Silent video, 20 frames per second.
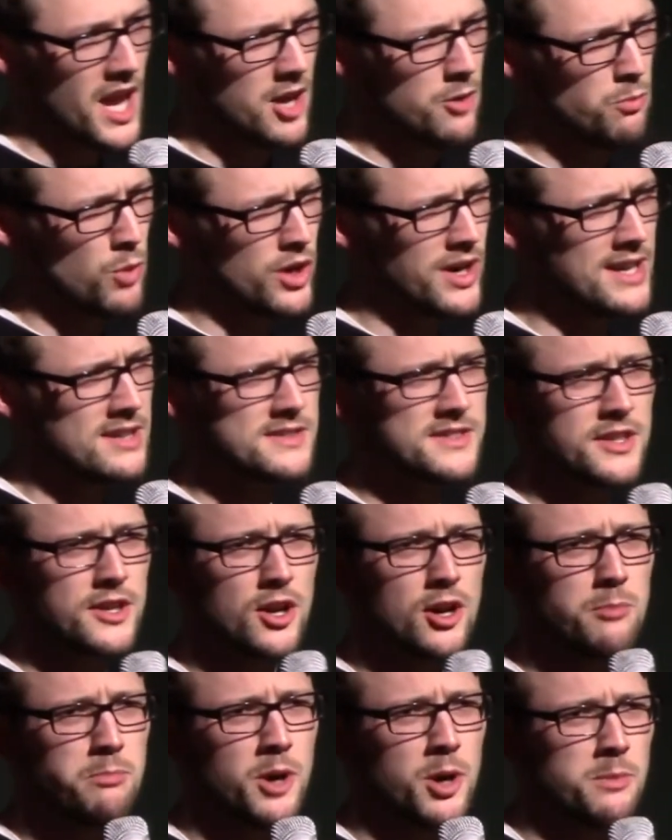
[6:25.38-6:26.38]
And what else you
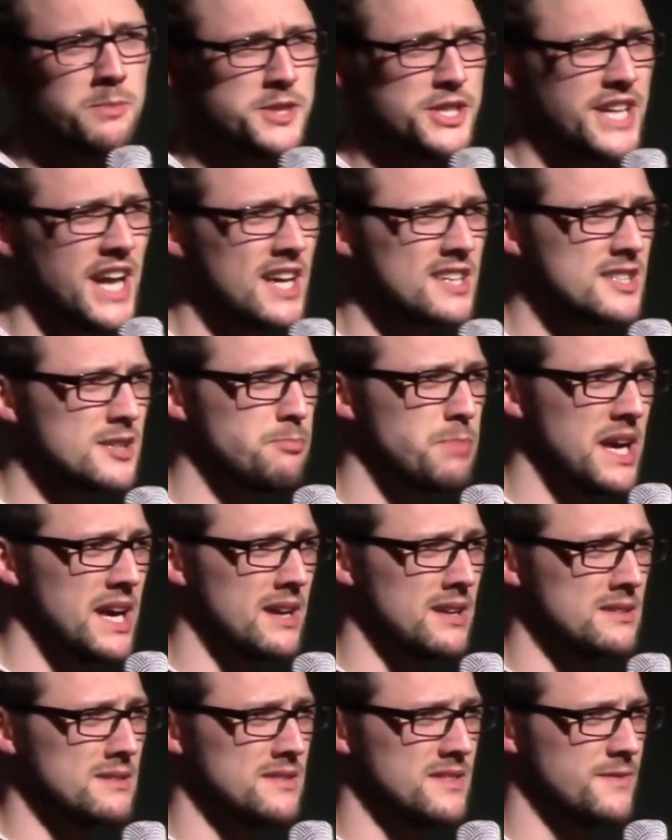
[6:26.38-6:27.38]
got, Bob? Chest
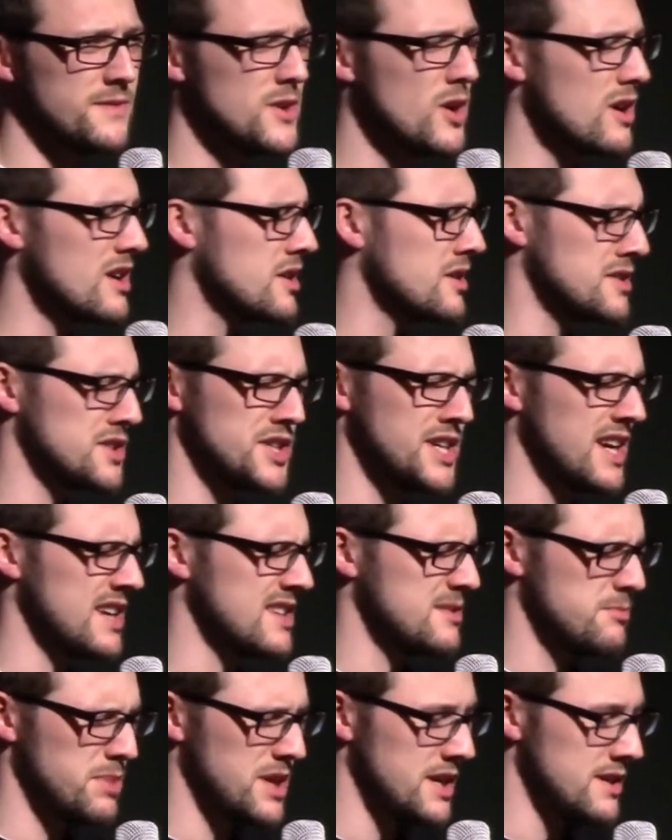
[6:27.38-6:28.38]
pains. You've not got
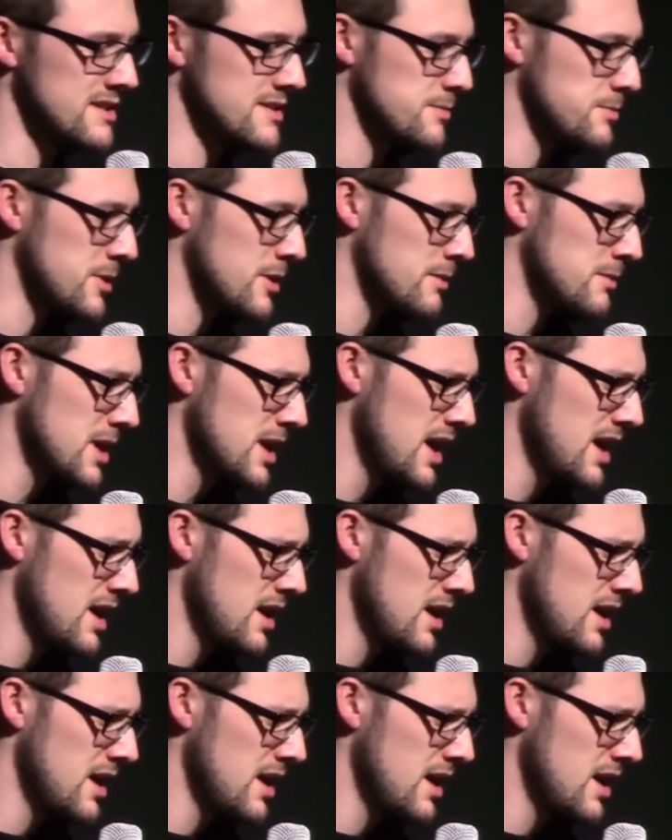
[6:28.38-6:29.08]
chest pains, Bob.